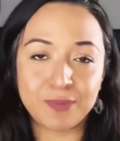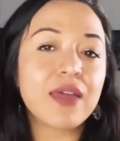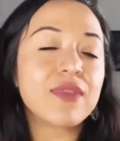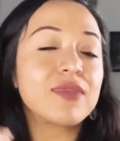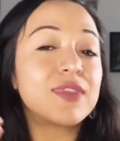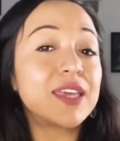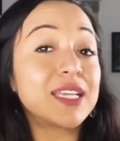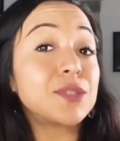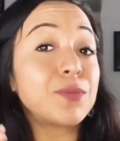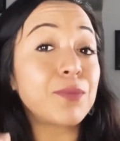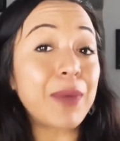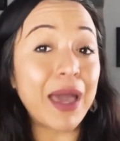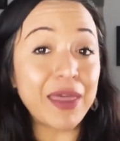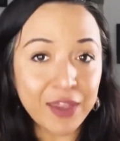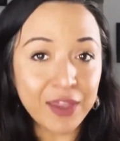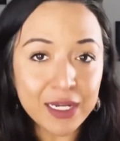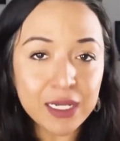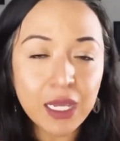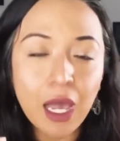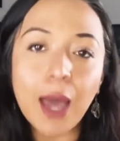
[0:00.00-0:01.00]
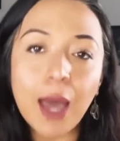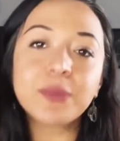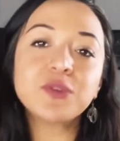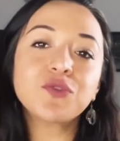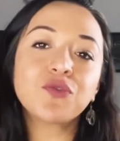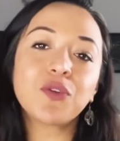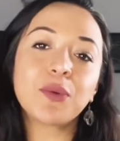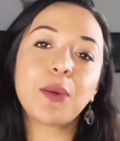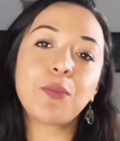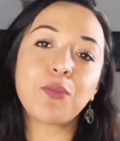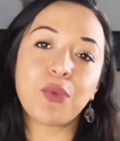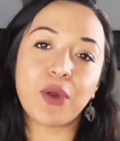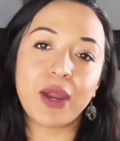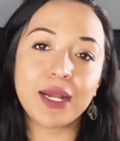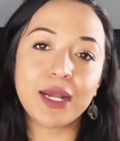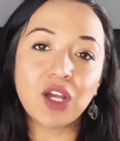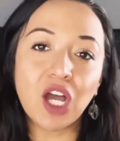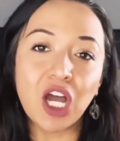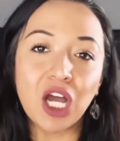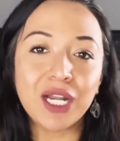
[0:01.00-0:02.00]
This method comes from a
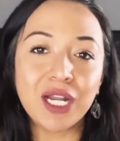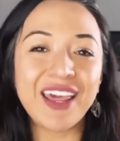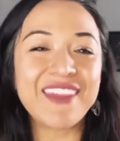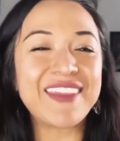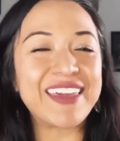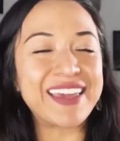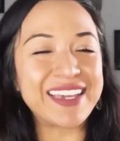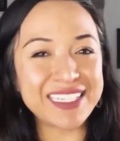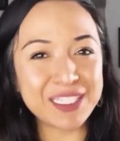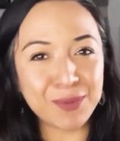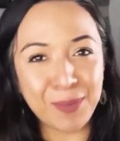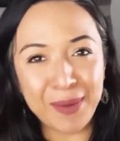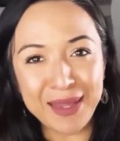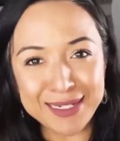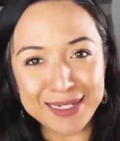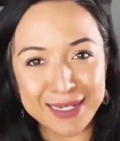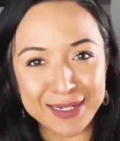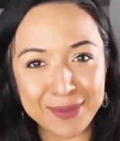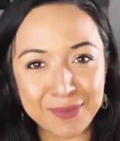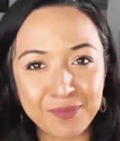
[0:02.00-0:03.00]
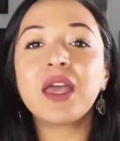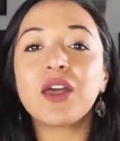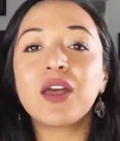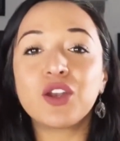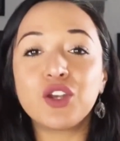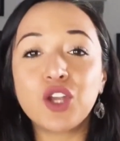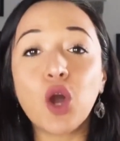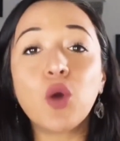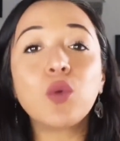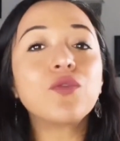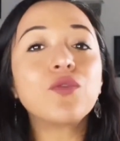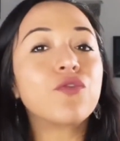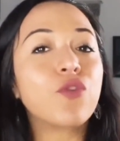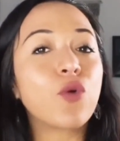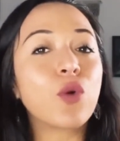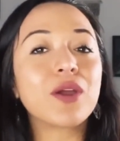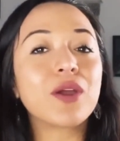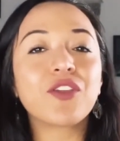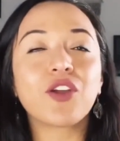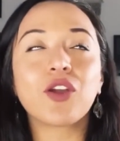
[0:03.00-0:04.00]
brand called The Expanded, known
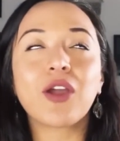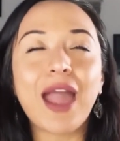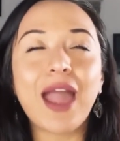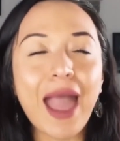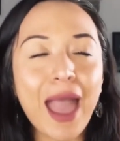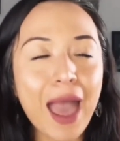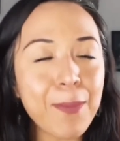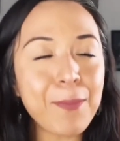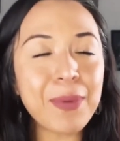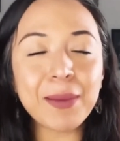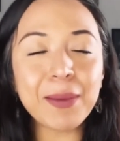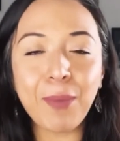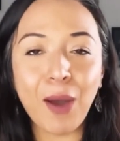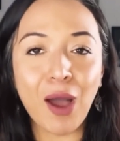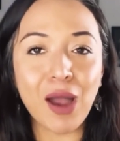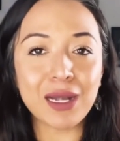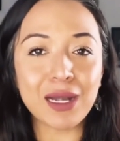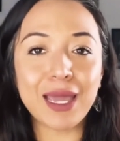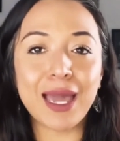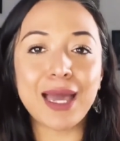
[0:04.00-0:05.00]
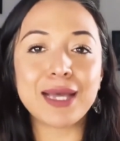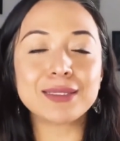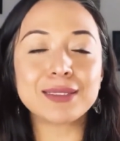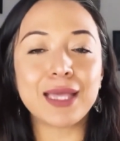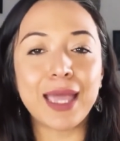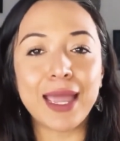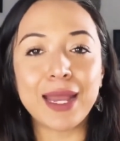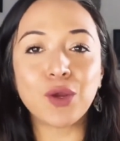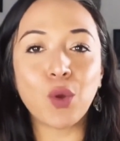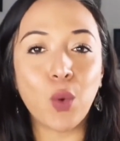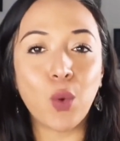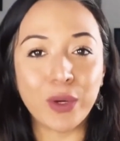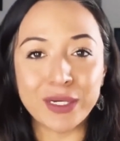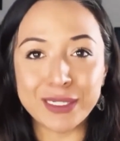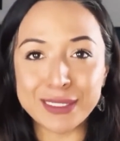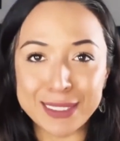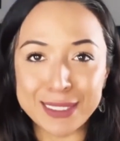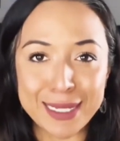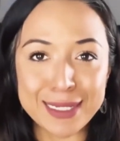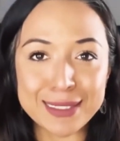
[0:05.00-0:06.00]
for their epic podcasts and
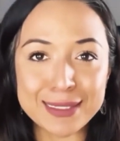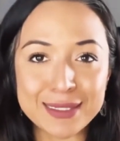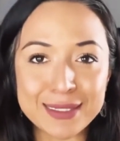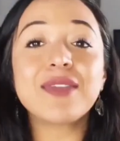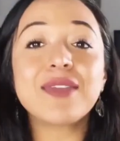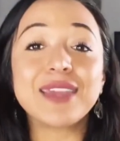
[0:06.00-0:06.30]
courses.